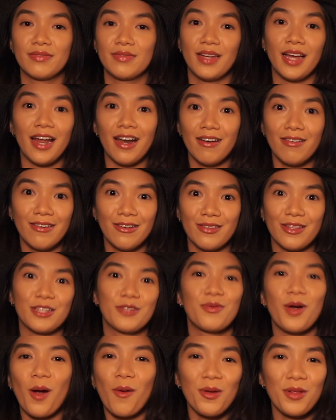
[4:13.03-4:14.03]
I don't know, that's
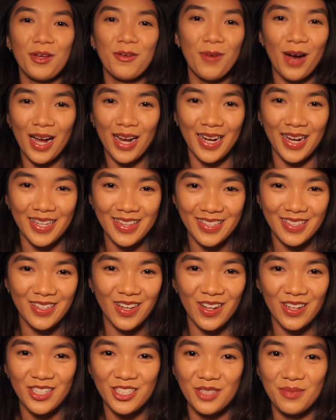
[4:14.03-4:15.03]
probably why I got the
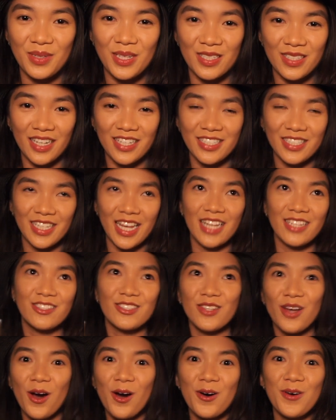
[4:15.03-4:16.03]
scholarship because I just had
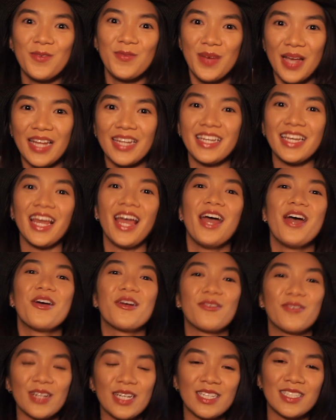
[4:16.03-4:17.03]
so many
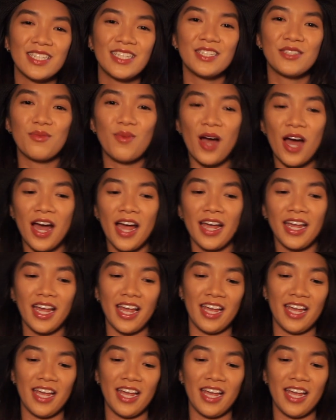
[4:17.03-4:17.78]
reasons why,